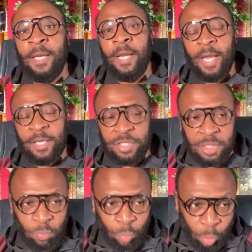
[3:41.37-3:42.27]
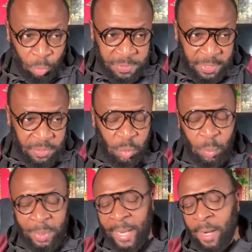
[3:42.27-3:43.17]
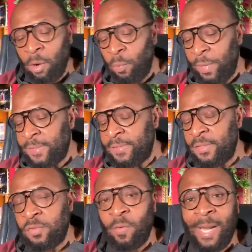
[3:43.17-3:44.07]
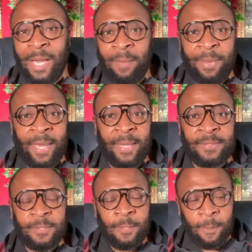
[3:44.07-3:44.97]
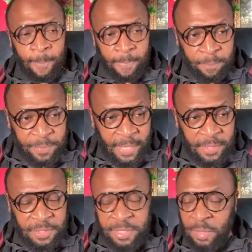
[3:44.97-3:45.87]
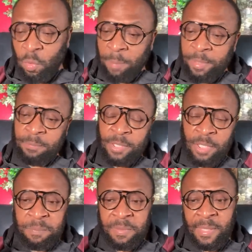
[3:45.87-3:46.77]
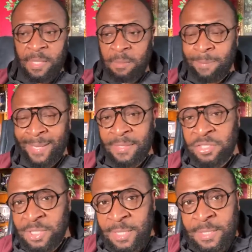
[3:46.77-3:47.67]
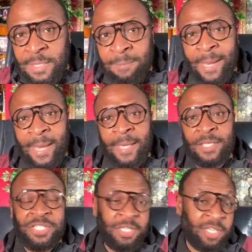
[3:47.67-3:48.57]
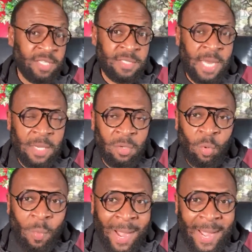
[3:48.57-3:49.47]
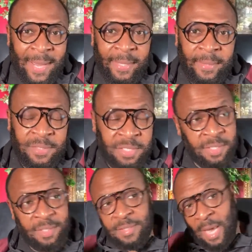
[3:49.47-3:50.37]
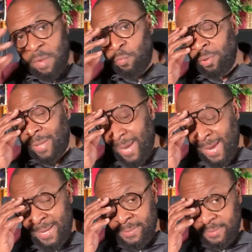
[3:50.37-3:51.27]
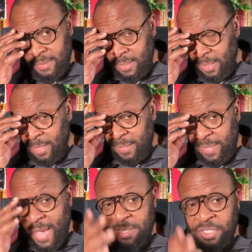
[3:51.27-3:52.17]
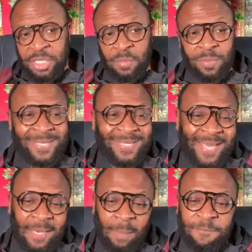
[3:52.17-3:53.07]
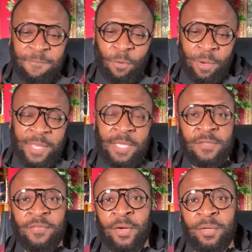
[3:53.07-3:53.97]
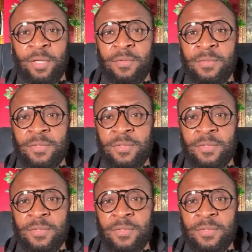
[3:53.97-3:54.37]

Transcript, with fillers: And she grows into what I always describe as the PhD woman manipulated by the GED man, and she does not know why. She does not realize that she was set up for these failures.